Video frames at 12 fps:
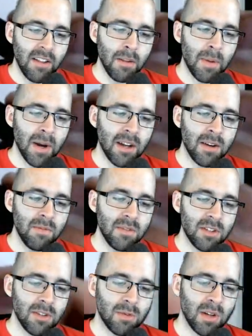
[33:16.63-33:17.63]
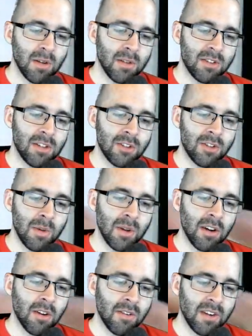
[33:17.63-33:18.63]
The bottom,
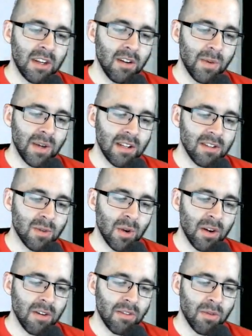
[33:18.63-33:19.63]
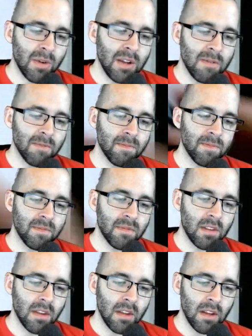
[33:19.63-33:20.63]
distributed over here, we get the square root of 3.
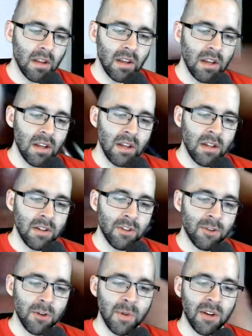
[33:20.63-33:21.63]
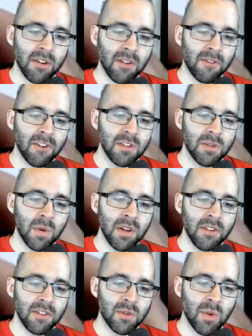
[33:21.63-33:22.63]
Distributed to the first
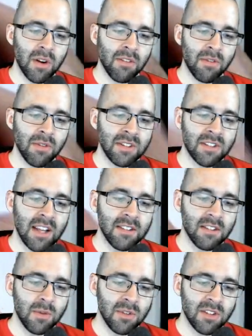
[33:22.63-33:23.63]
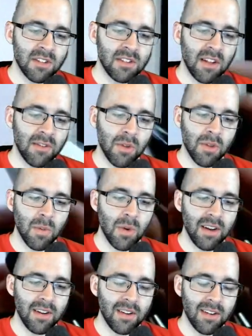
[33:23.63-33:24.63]
one, the square root of 3's cancel, we're just left with
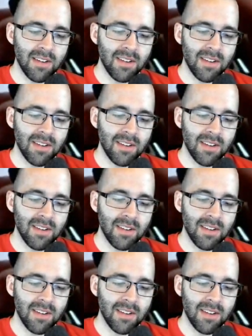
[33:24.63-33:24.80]
1.